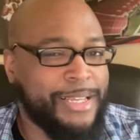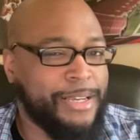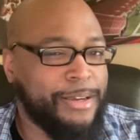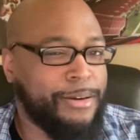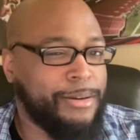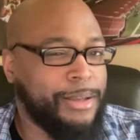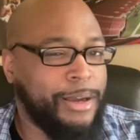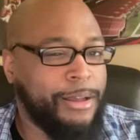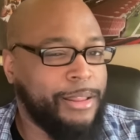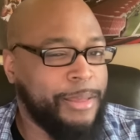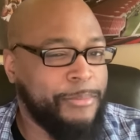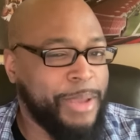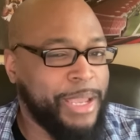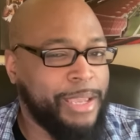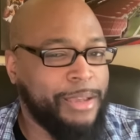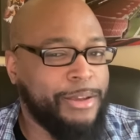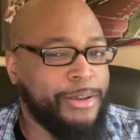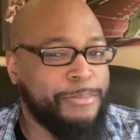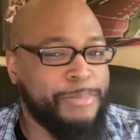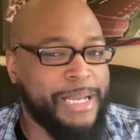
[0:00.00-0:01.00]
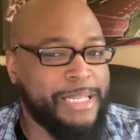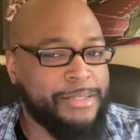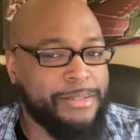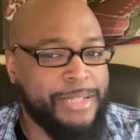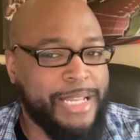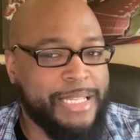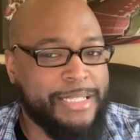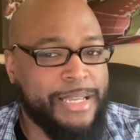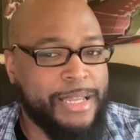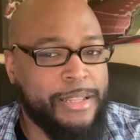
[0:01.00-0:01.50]
Like, are they making good bets
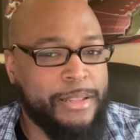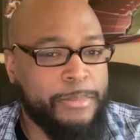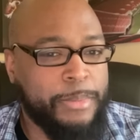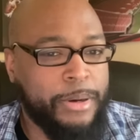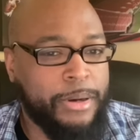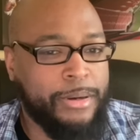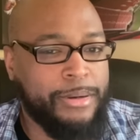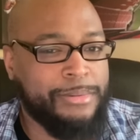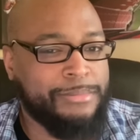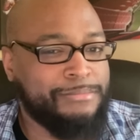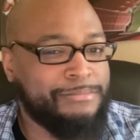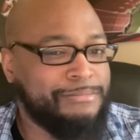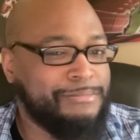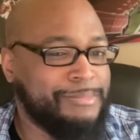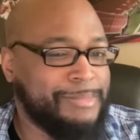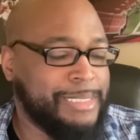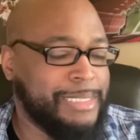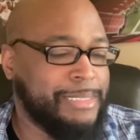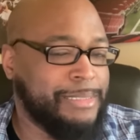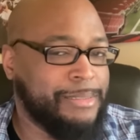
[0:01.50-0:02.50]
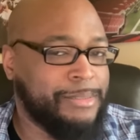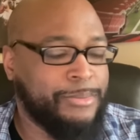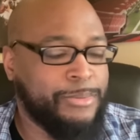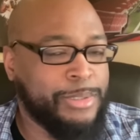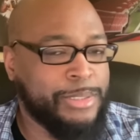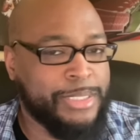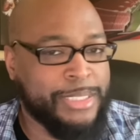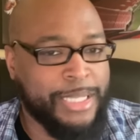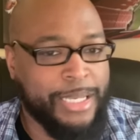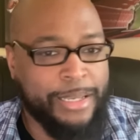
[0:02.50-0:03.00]
on that side of the ball?
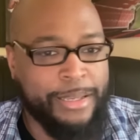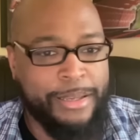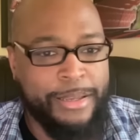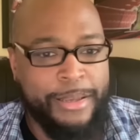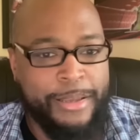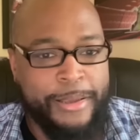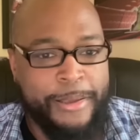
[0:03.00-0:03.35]
We'll see.